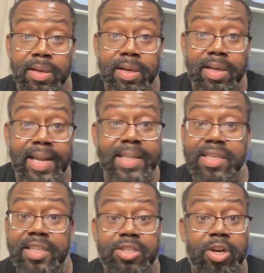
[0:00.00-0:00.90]
Let
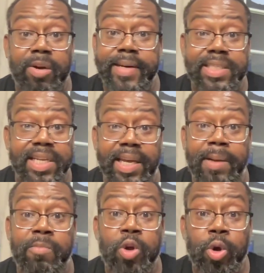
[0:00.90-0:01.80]
this current
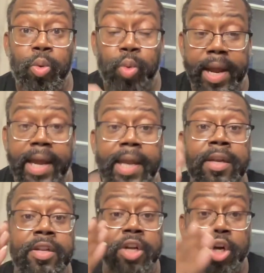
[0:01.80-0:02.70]
team
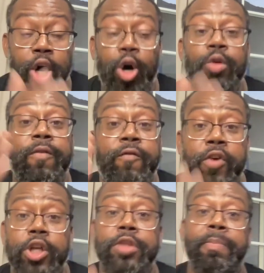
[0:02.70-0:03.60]
win the gold
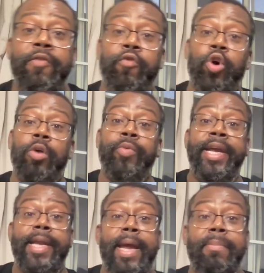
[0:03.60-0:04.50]
first before
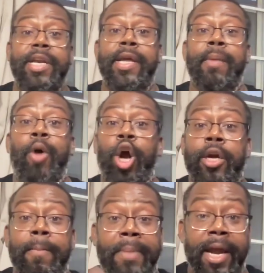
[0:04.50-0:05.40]
renaming them or
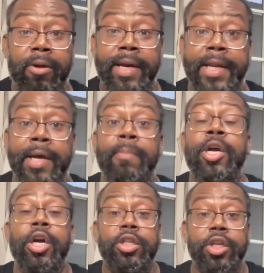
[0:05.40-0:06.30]
comparing them
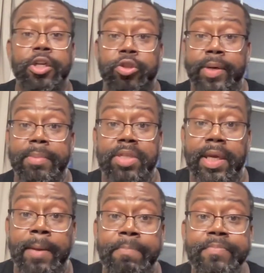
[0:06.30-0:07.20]
to the Dream
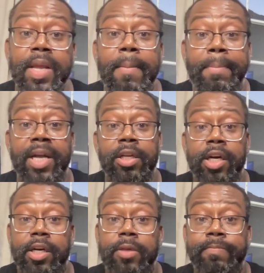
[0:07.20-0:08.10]
Team. But
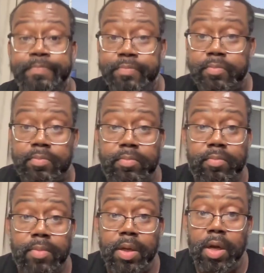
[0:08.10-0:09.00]
look,
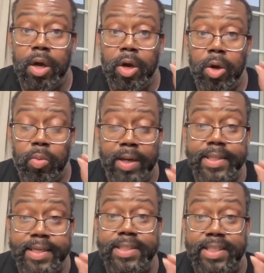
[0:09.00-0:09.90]
what
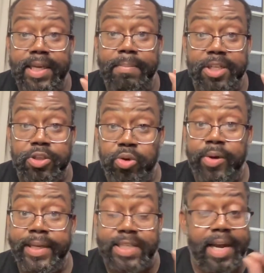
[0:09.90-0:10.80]
this team is
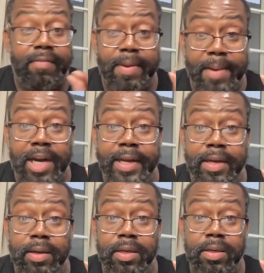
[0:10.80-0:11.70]
doing to everybody,
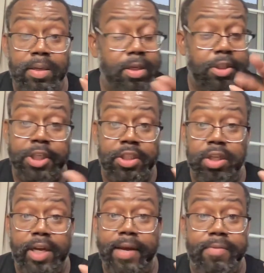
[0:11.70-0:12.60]
just
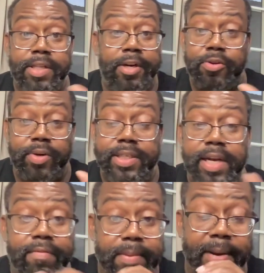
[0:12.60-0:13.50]
look at what they're doing to
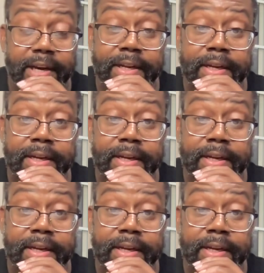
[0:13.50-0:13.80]
everybody.